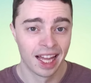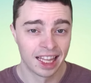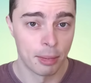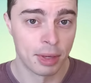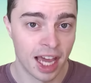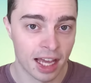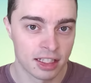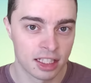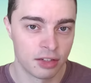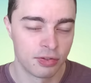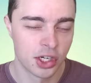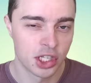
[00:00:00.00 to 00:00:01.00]
Let me guess,
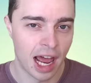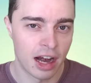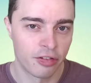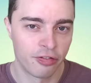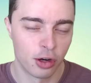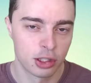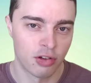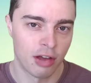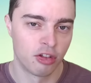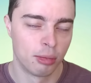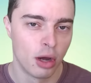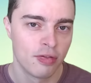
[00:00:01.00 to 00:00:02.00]
you've just added phosphate
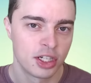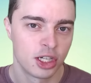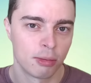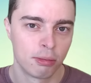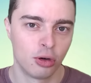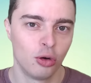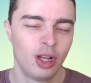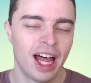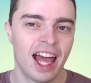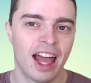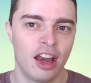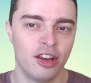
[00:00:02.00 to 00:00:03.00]
remover to your pool
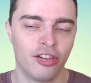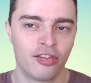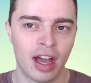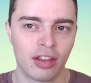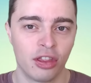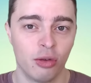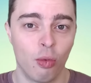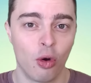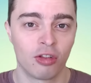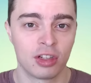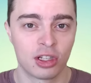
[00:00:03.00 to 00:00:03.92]
and you found that the water has